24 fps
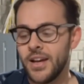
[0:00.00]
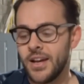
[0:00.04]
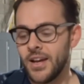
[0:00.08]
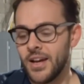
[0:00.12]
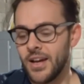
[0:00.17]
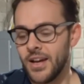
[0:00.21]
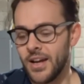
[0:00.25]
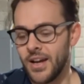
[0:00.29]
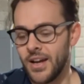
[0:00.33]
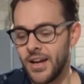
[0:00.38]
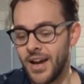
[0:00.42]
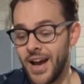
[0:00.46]

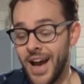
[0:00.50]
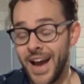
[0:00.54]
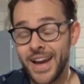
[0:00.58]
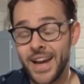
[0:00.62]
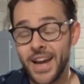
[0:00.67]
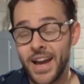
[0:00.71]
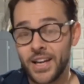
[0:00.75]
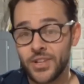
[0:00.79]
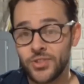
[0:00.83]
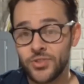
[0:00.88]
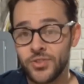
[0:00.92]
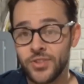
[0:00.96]
I
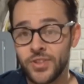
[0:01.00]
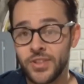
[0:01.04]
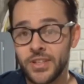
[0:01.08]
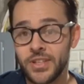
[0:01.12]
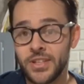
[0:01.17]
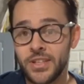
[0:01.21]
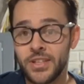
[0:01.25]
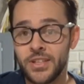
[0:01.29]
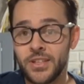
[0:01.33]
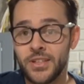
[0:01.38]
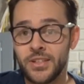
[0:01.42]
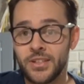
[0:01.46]

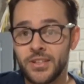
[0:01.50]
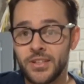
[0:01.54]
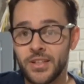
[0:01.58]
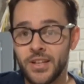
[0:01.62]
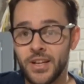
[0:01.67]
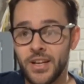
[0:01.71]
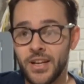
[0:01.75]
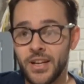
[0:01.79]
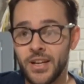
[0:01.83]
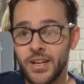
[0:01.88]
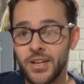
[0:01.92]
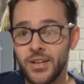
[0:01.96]
actually,
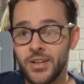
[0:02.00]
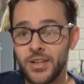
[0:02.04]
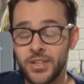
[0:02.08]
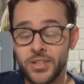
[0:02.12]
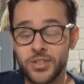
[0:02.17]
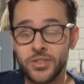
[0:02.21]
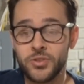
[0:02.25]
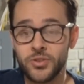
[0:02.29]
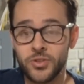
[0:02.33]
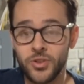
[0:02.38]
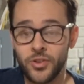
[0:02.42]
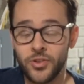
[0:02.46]

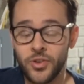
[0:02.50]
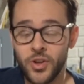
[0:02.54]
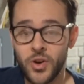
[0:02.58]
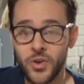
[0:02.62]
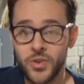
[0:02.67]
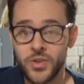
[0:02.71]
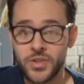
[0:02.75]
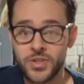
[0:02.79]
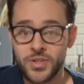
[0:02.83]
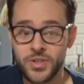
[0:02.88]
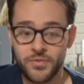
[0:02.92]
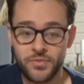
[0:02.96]
and you'll know
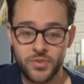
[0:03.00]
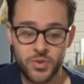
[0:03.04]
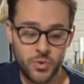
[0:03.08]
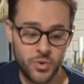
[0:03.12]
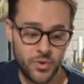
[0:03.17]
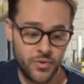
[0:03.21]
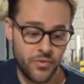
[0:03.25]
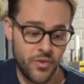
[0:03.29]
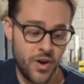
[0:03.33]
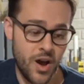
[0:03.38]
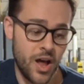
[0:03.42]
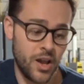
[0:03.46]
this if you
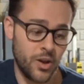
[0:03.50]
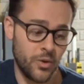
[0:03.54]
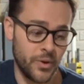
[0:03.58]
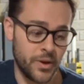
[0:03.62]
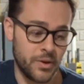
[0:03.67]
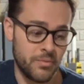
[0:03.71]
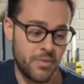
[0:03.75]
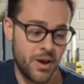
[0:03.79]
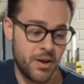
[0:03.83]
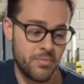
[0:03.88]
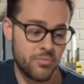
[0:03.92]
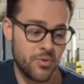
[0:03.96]
were
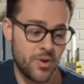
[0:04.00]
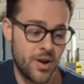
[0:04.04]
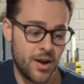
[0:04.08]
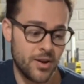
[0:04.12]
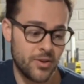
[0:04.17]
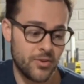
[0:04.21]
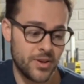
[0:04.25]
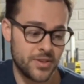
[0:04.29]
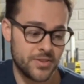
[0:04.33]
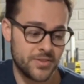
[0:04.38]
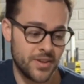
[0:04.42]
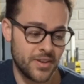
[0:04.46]
following my
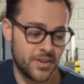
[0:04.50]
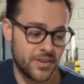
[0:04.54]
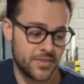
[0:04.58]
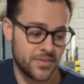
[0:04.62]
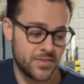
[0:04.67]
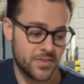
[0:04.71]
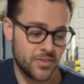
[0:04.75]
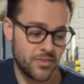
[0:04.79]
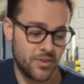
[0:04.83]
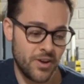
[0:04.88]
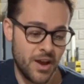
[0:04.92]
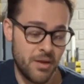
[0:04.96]
progress on
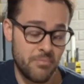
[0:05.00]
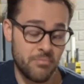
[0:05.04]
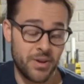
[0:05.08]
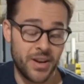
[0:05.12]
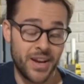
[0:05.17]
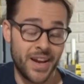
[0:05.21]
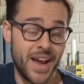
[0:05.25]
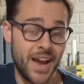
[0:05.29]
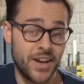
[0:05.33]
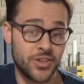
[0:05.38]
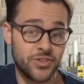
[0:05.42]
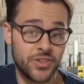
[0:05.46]
Instagram, but
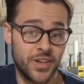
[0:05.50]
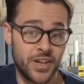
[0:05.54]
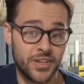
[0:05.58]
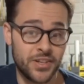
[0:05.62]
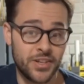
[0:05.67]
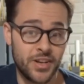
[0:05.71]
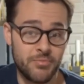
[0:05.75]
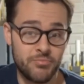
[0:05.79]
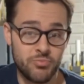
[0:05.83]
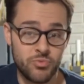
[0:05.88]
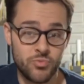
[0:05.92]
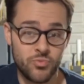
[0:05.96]
I actually
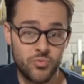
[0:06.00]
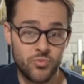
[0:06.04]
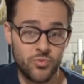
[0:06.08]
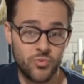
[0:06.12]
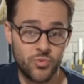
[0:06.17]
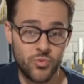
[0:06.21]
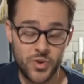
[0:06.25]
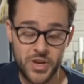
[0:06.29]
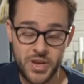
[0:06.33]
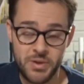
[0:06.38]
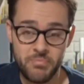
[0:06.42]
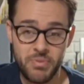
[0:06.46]
ended up
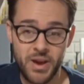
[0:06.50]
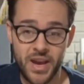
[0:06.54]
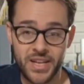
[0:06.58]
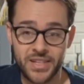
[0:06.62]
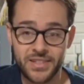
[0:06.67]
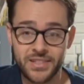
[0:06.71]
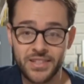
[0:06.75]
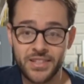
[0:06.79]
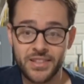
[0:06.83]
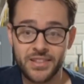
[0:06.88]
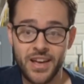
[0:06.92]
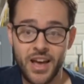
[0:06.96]

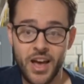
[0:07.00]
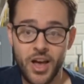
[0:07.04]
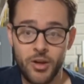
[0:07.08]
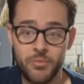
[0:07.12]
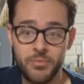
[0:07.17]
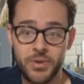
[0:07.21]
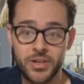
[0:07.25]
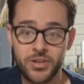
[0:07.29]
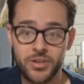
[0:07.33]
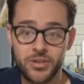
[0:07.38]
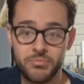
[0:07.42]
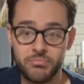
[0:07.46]
repainting the
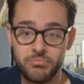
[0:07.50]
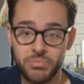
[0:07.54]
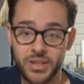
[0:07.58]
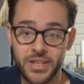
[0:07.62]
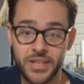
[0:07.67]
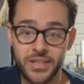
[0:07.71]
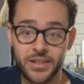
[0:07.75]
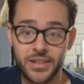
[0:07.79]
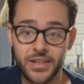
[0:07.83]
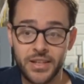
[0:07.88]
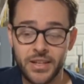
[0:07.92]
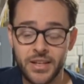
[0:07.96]
helmet
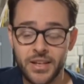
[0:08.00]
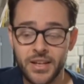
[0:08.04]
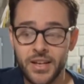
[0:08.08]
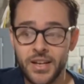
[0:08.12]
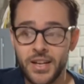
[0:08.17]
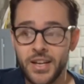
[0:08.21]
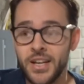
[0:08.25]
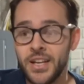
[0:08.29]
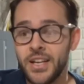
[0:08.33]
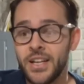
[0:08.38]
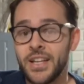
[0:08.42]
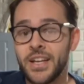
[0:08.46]
completely.
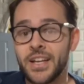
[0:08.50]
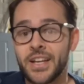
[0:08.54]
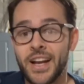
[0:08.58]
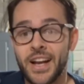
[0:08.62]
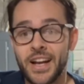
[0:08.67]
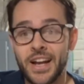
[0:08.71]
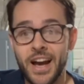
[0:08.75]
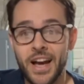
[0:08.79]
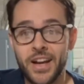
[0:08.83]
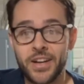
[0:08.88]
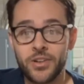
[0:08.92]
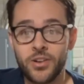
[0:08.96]
Like I
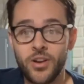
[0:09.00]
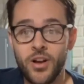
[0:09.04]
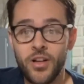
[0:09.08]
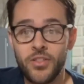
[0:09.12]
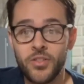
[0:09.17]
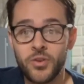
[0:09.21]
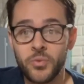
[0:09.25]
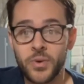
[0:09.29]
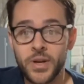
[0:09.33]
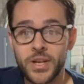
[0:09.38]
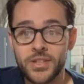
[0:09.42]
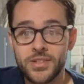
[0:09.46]
got it all
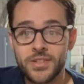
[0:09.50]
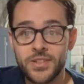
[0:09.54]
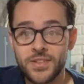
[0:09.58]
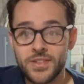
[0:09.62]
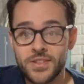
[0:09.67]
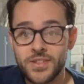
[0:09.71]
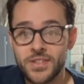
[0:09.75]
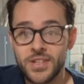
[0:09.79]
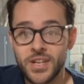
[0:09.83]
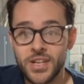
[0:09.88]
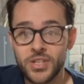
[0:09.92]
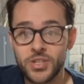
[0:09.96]
the way to the
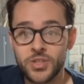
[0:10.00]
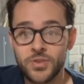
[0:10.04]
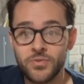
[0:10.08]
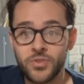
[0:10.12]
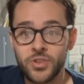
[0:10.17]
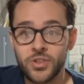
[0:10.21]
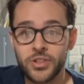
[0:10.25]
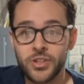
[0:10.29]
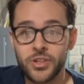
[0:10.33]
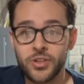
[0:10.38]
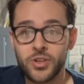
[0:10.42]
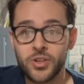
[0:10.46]
stage of
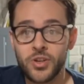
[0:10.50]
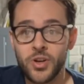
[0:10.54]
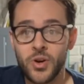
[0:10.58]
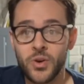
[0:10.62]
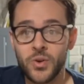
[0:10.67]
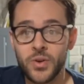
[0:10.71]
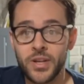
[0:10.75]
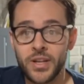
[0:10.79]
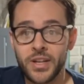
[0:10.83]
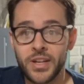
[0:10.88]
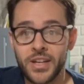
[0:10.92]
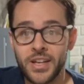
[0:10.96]
clear
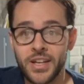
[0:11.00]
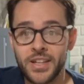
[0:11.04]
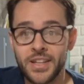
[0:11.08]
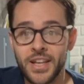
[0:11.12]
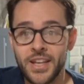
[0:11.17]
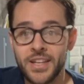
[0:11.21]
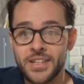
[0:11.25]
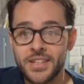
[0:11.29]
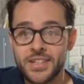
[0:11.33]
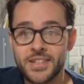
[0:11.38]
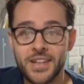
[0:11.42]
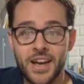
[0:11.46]
coating and
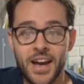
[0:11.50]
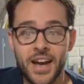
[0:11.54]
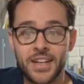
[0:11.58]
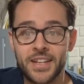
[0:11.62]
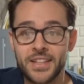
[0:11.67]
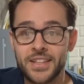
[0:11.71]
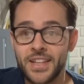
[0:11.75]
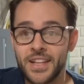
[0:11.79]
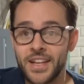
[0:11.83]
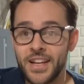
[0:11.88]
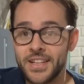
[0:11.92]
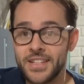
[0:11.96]
then
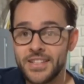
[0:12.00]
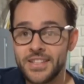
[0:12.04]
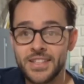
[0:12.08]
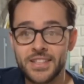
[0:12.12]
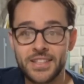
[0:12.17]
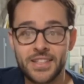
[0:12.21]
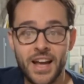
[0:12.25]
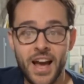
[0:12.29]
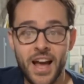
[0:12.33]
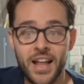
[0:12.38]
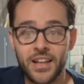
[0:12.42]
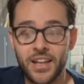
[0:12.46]
decided that I
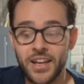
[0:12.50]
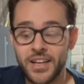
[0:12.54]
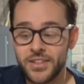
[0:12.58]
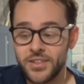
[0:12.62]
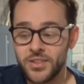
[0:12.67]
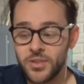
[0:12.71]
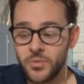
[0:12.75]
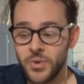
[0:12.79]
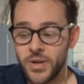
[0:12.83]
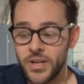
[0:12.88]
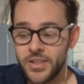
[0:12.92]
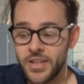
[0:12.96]
did not like
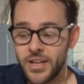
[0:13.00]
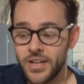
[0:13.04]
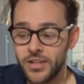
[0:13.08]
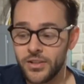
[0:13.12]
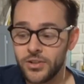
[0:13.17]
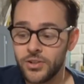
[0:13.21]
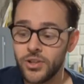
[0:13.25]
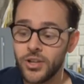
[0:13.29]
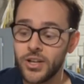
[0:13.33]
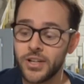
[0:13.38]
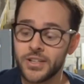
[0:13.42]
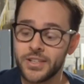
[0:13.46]
the way that
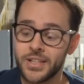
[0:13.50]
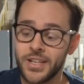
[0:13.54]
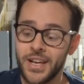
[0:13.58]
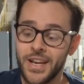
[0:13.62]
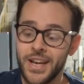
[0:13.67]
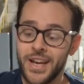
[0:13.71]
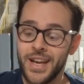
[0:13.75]
it looked.